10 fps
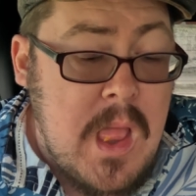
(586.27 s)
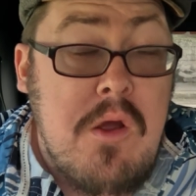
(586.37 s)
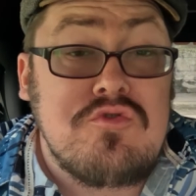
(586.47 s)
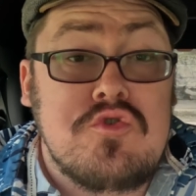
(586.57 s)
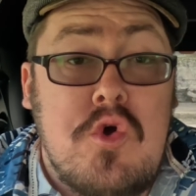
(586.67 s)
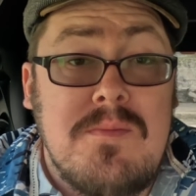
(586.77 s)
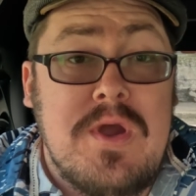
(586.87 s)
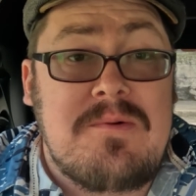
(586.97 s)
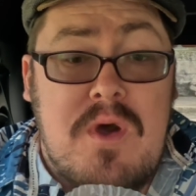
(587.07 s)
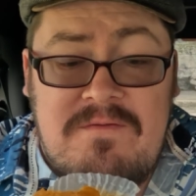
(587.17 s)
Oh, it's a
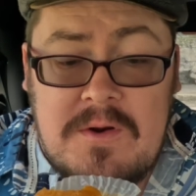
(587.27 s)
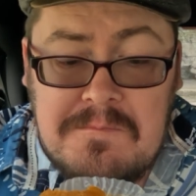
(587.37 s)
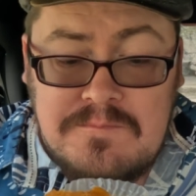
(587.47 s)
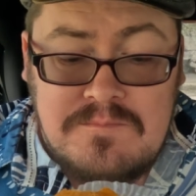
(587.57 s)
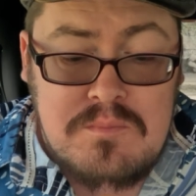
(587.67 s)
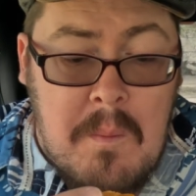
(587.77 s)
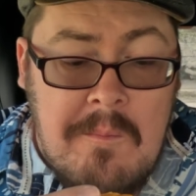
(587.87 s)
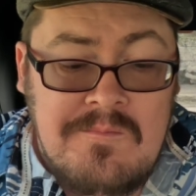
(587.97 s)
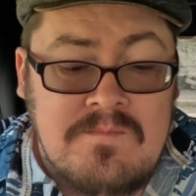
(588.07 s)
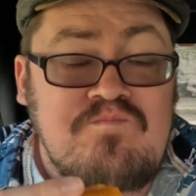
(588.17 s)
cornbread muffin.
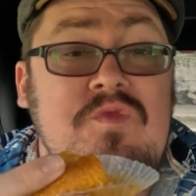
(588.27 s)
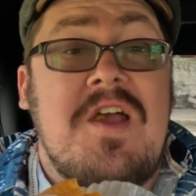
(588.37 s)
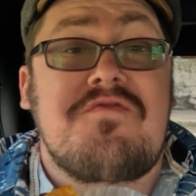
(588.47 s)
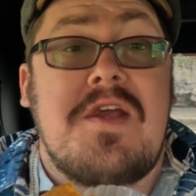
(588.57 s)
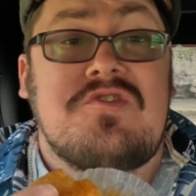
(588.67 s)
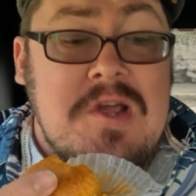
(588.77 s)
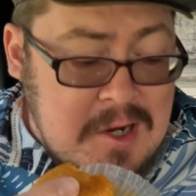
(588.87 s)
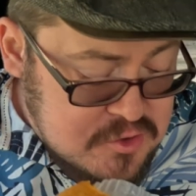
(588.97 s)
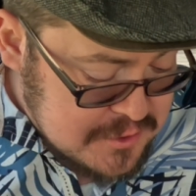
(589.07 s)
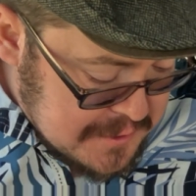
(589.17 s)
That's
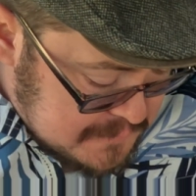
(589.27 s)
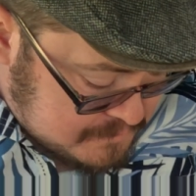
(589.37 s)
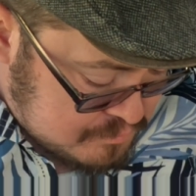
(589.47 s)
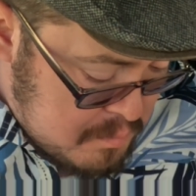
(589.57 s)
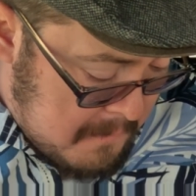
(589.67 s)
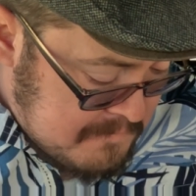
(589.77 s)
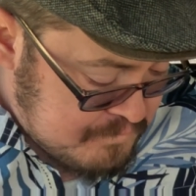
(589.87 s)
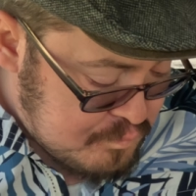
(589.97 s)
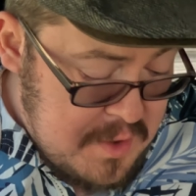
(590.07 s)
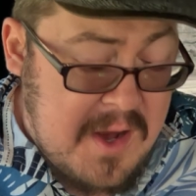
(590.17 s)
fantastic.
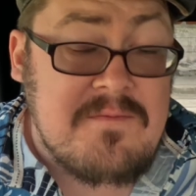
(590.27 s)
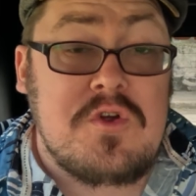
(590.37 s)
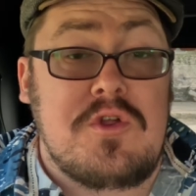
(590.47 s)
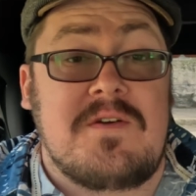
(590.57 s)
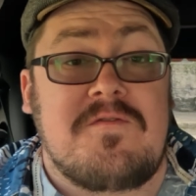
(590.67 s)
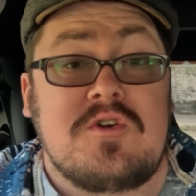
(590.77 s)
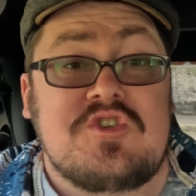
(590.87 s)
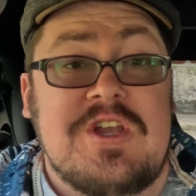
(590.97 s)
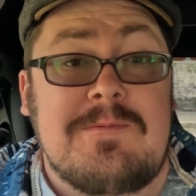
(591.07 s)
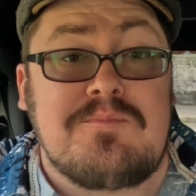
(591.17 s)
Yeah, if you're looking for a
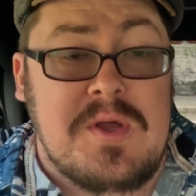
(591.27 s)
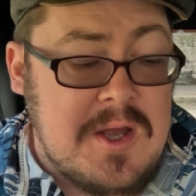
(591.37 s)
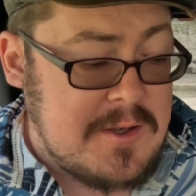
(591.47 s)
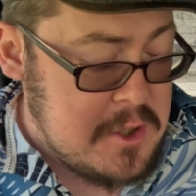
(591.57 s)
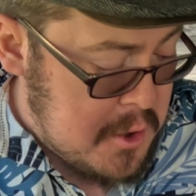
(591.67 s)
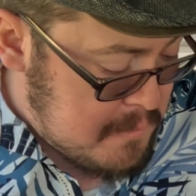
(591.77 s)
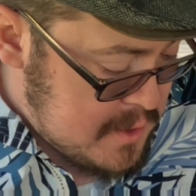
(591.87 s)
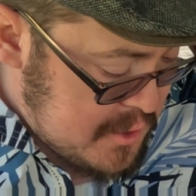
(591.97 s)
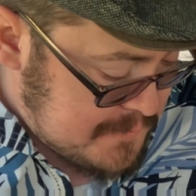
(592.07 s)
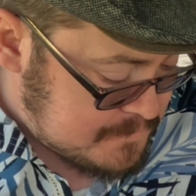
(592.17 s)
cheap, you know,
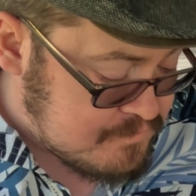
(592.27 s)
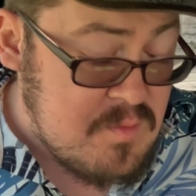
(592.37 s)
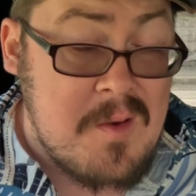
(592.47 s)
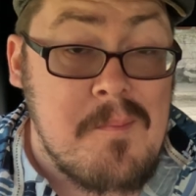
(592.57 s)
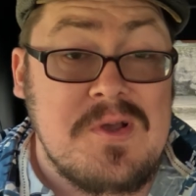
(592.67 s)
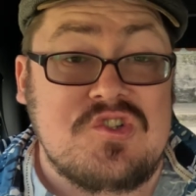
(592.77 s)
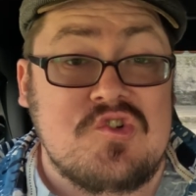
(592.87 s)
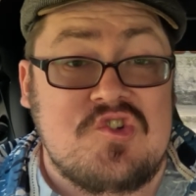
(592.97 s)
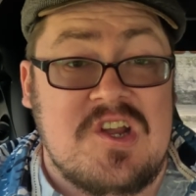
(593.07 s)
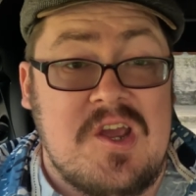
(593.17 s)
meal,
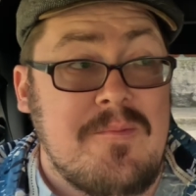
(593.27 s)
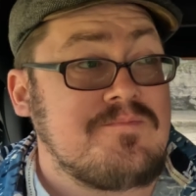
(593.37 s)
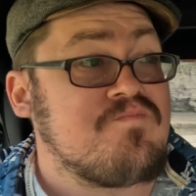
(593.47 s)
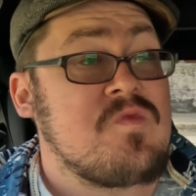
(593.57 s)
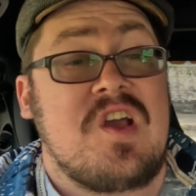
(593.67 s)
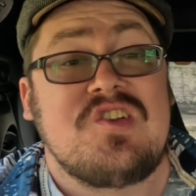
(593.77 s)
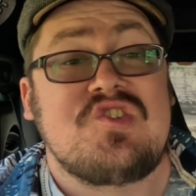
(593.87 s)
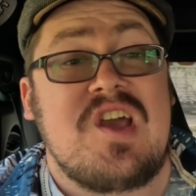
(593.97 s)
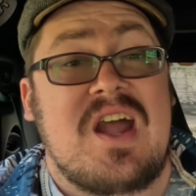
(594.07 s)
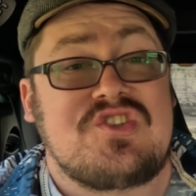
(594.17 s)
Mr. Chicken has
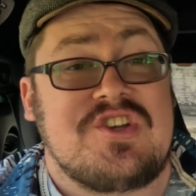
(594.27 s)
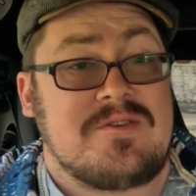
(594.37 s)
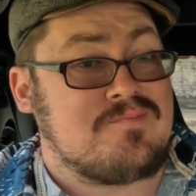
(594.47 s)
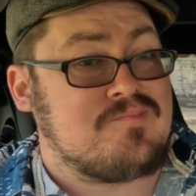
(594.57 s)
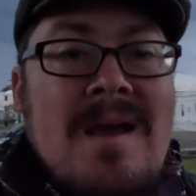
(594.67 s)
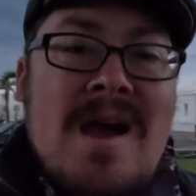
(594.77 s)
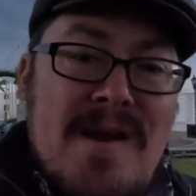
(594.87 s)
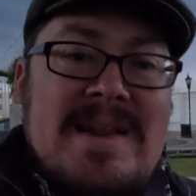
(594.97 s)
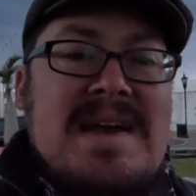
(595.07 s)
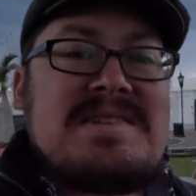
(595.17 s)
got you.
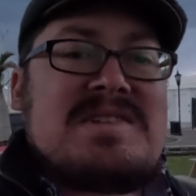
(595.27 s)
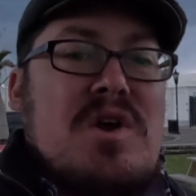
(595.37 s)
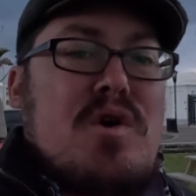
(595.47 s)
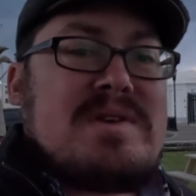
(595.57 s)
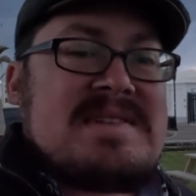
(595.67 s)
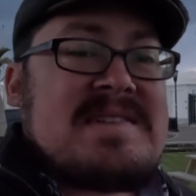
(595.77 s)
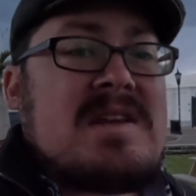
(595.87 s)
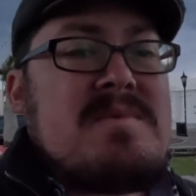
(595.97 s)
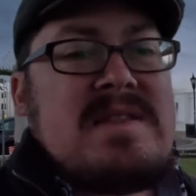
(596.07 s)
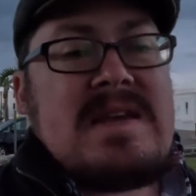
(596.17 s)
Alright guys, so this is
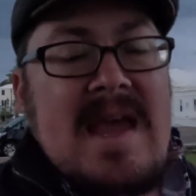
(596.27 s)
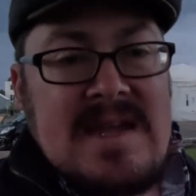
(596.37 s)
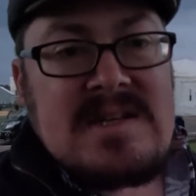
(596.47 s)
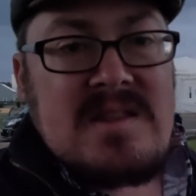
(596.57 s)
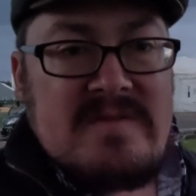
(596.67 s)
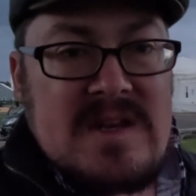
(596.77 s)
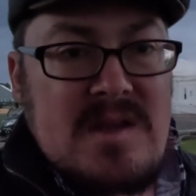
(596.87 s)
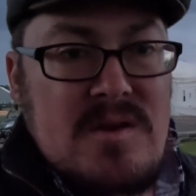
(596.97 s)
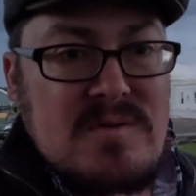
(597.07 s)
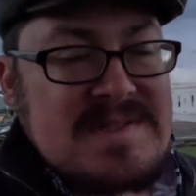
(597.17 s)
going to be the end of the
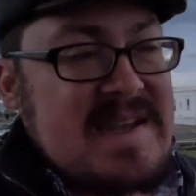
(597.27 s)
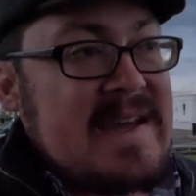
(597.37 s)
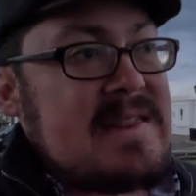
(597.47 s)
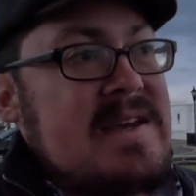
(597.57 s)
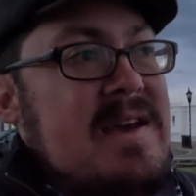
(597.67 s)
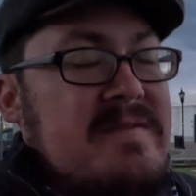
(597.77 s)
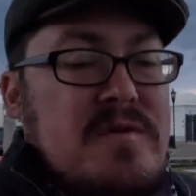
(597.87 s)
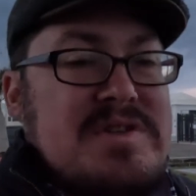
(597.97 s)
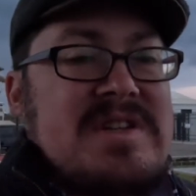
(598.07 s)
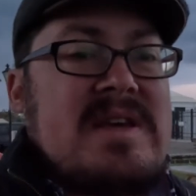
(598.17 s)
video, sadly.
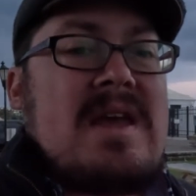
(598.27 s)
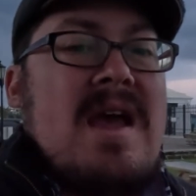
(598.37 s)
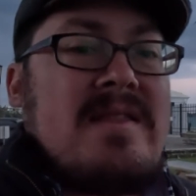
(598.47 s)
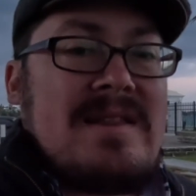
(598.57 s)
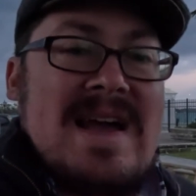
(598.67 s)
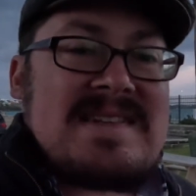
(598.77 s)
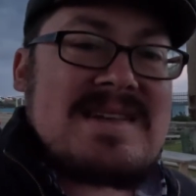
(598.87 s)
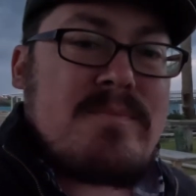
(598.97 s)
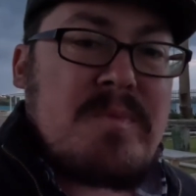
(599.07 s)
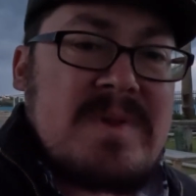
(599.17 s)
Unfortunately, the last
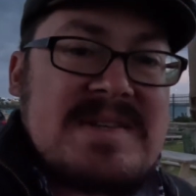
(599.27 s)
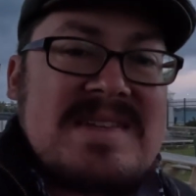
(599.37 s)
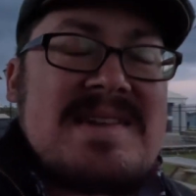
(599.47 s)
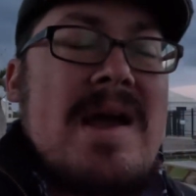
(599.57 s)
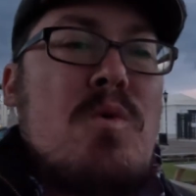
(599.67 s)
couple places I